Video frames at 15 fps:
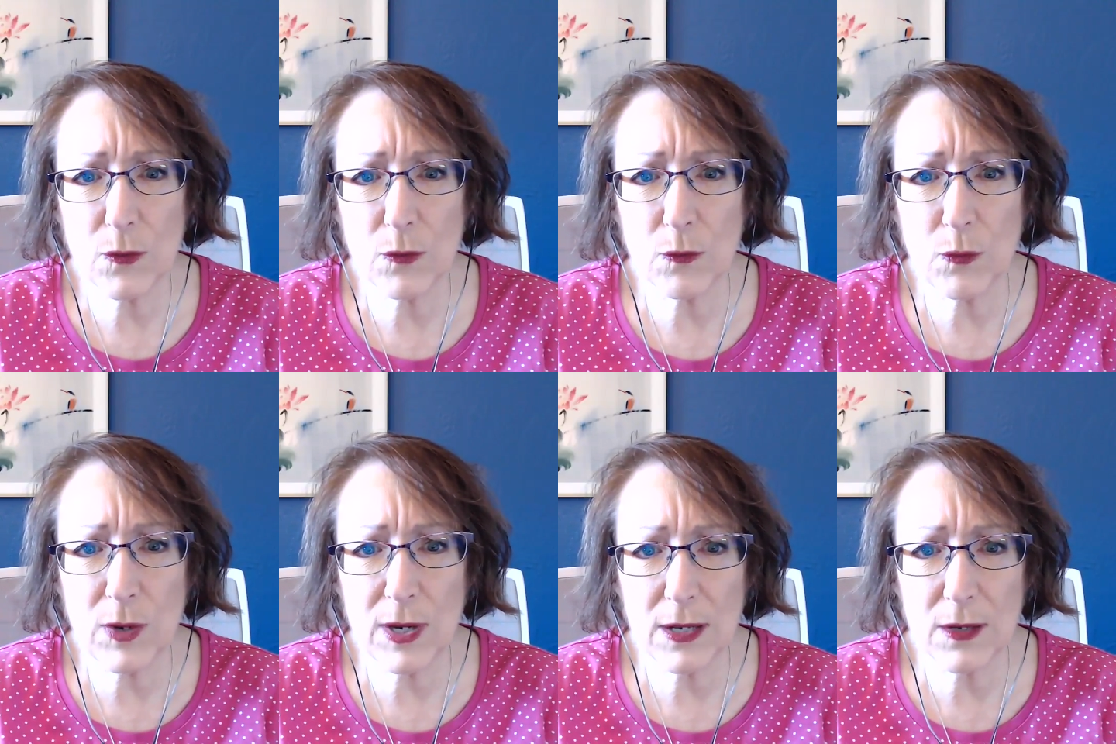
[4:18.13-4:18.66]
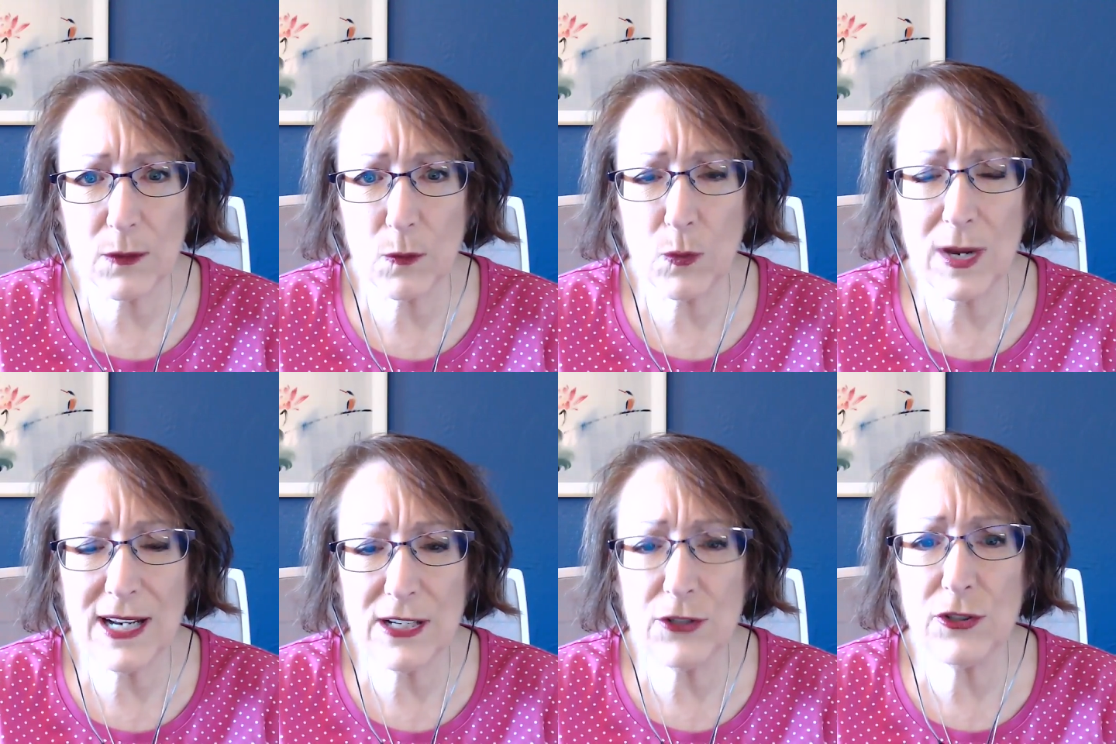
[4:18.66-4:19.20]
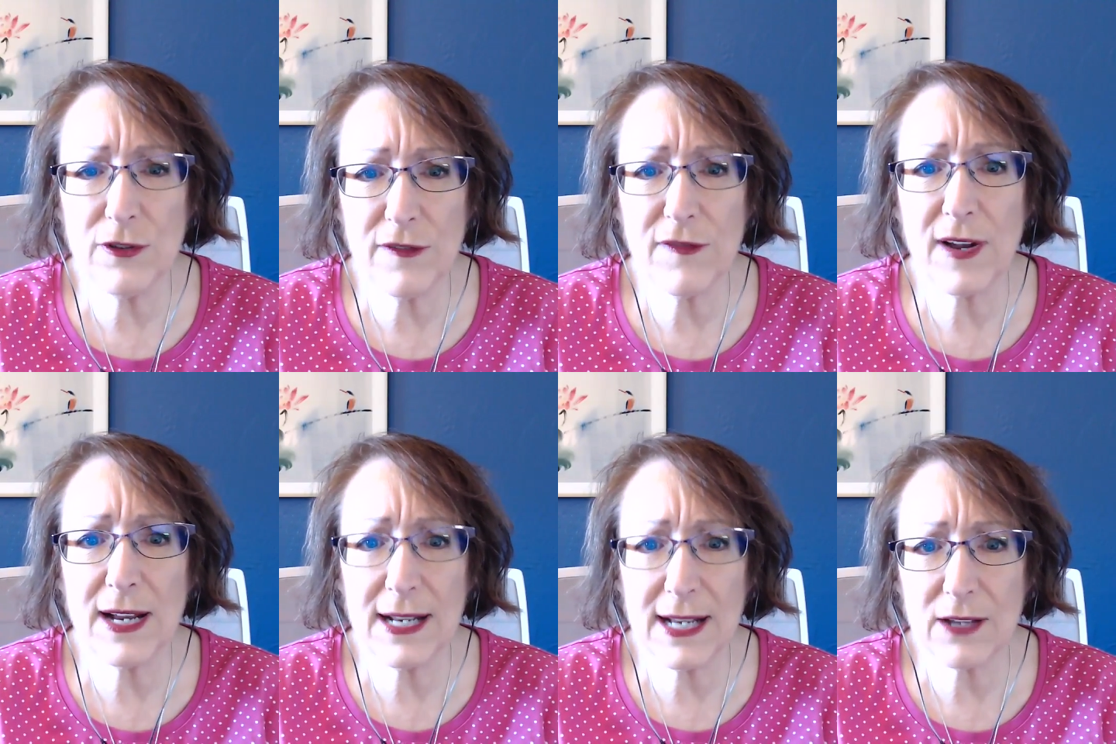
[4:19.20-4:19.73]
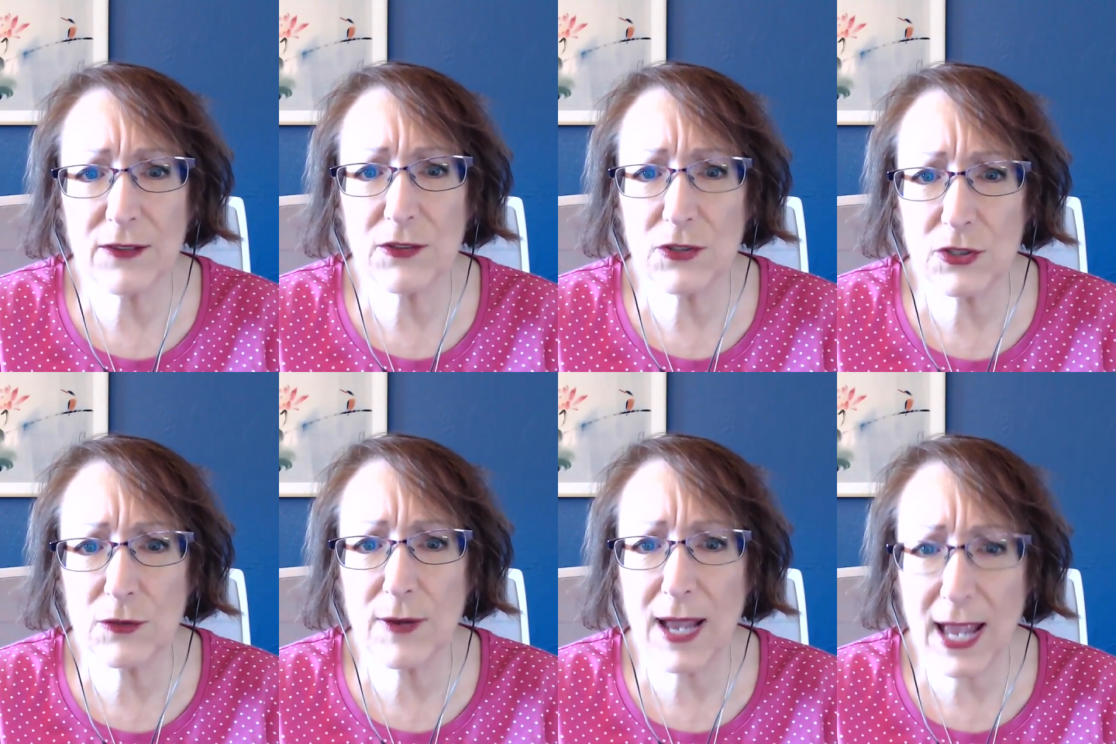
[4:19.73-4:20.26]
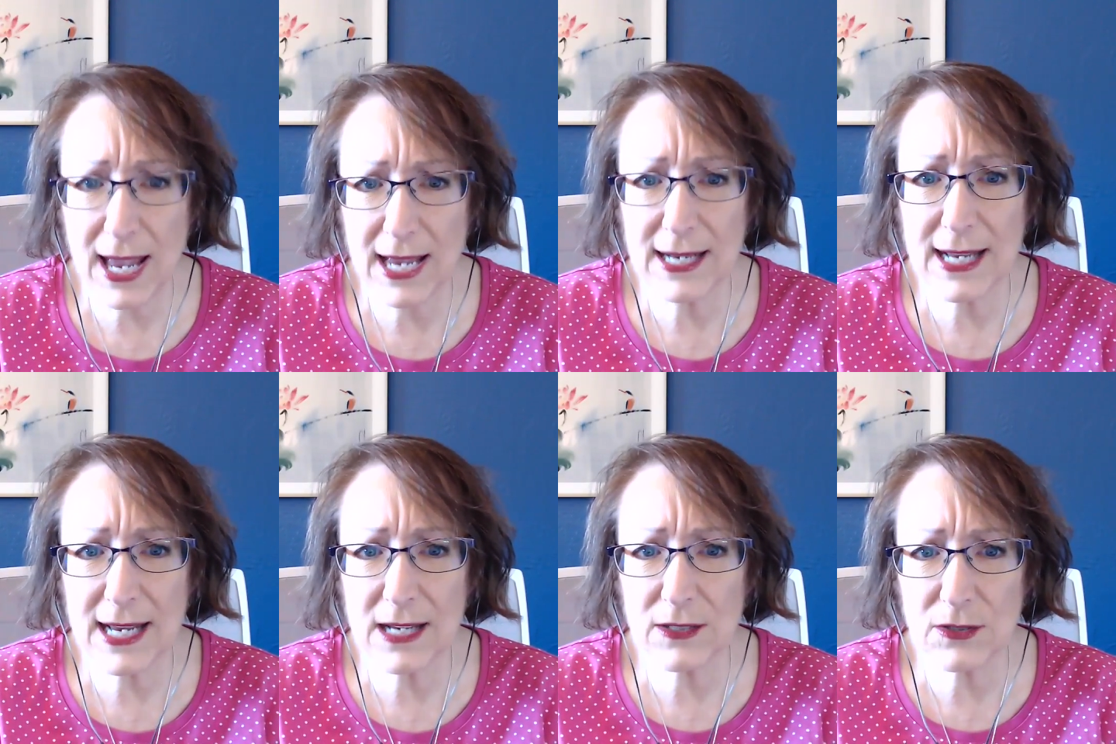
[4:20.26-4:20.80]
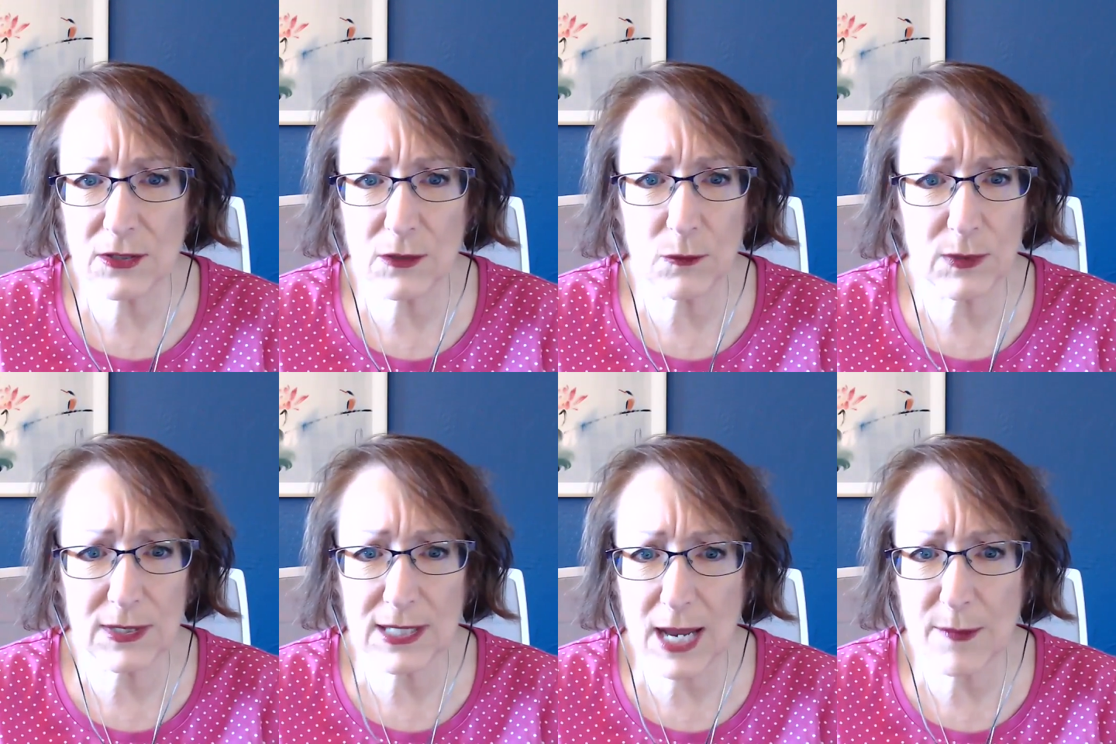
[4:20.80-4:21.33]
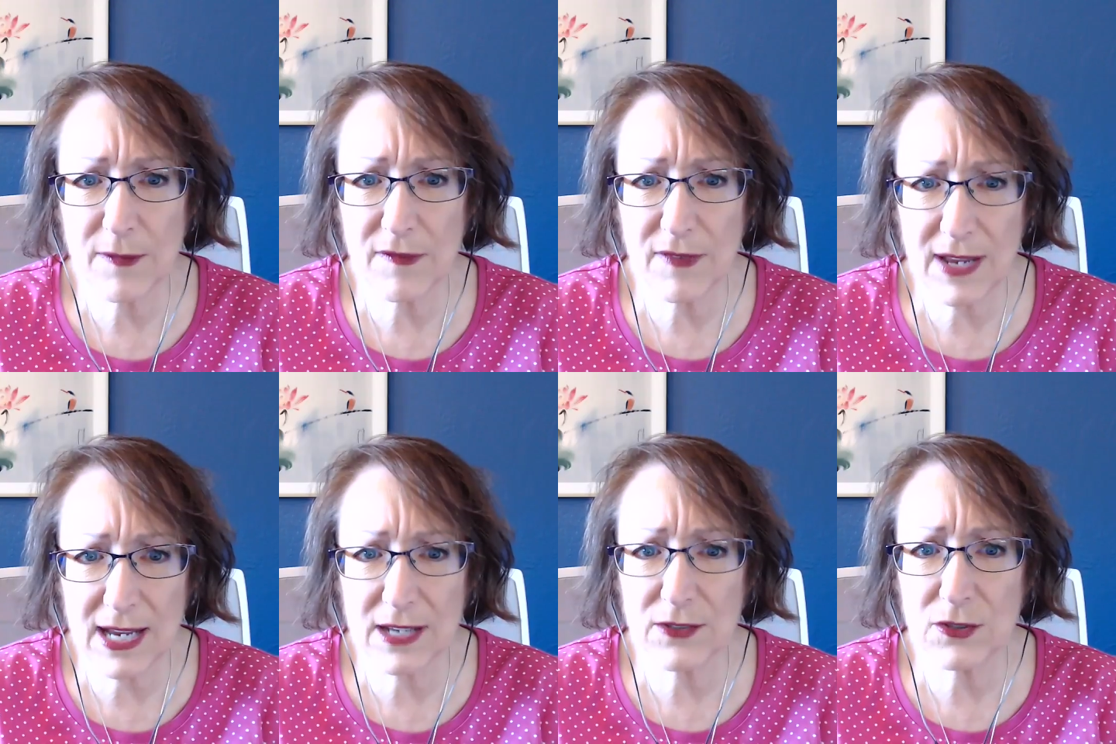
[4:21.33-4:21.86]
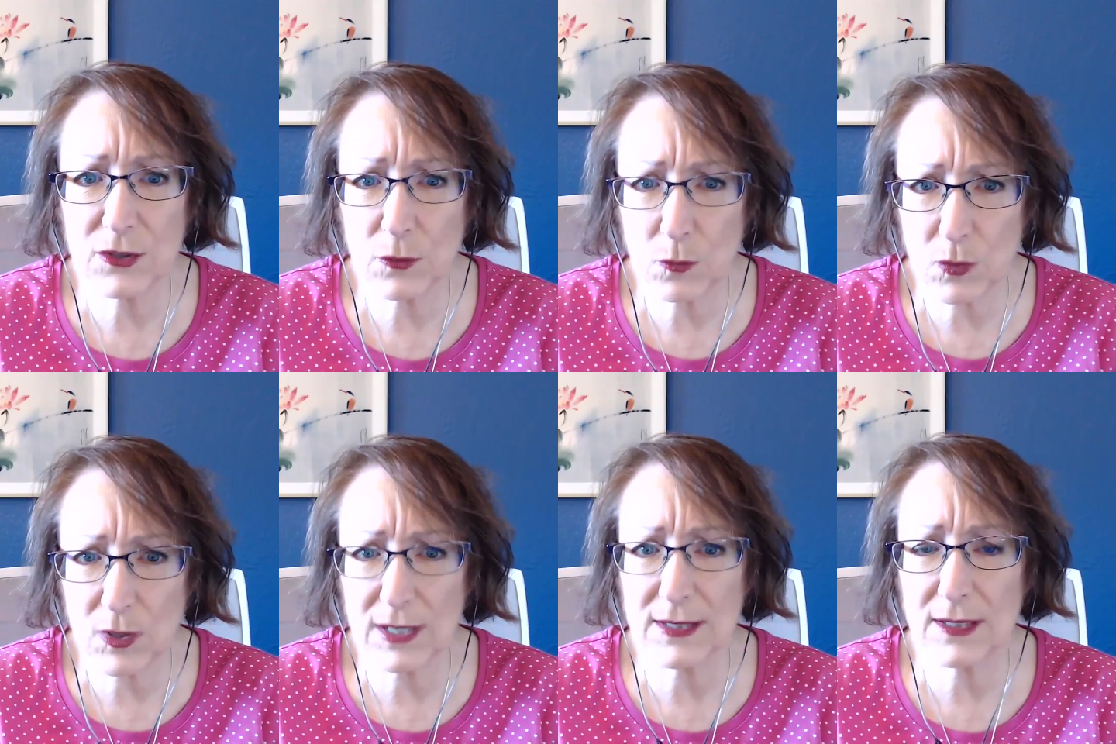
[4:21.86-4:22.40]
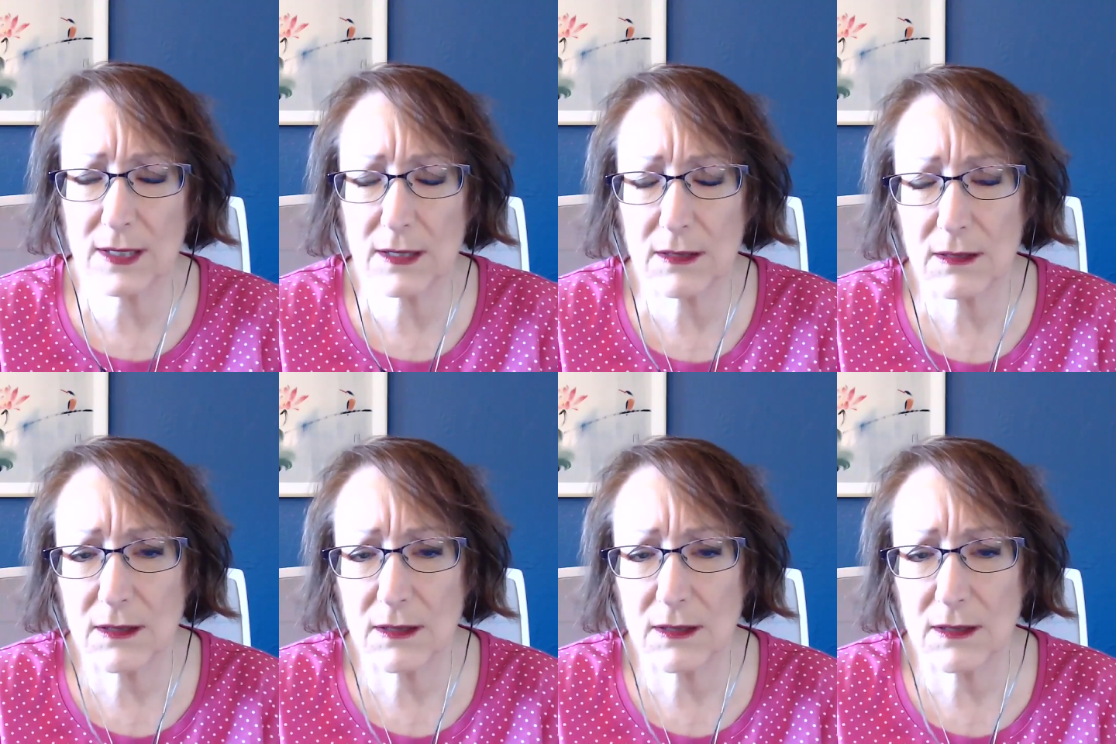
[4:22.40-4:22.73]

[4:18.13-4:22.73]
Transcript: when did you find out that you had cancer? What type of cancer was it?